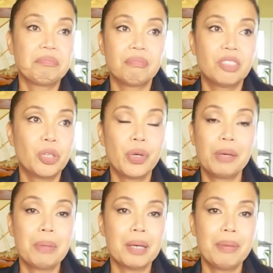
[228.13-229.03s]

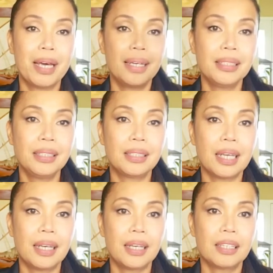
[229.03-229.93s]
doing my best
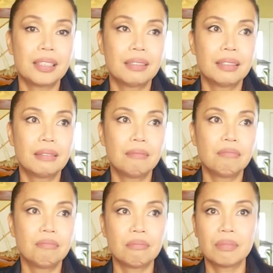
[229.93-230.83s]
and
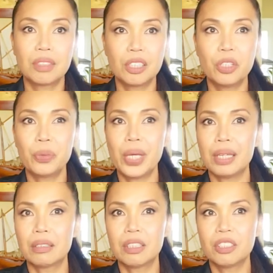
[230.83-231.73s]

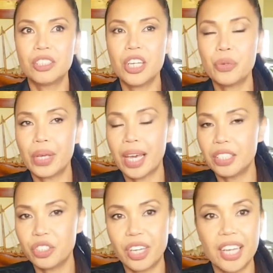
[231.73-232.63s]
doing continuing
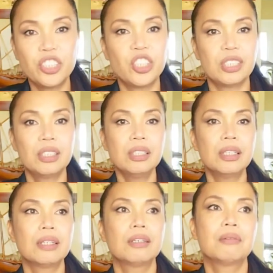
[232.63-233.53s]
education,
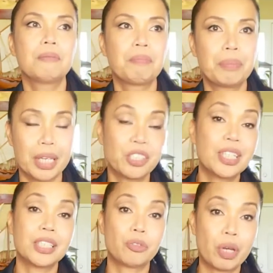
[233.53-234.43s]
because
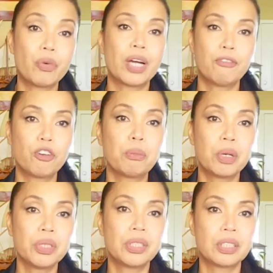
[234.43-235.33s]
that's required
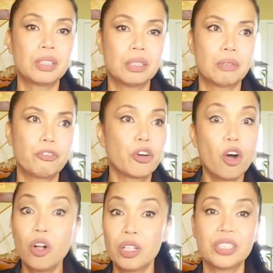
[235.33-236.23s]
for
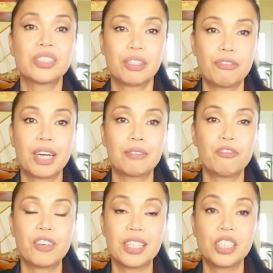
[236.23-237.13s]
all certified fitness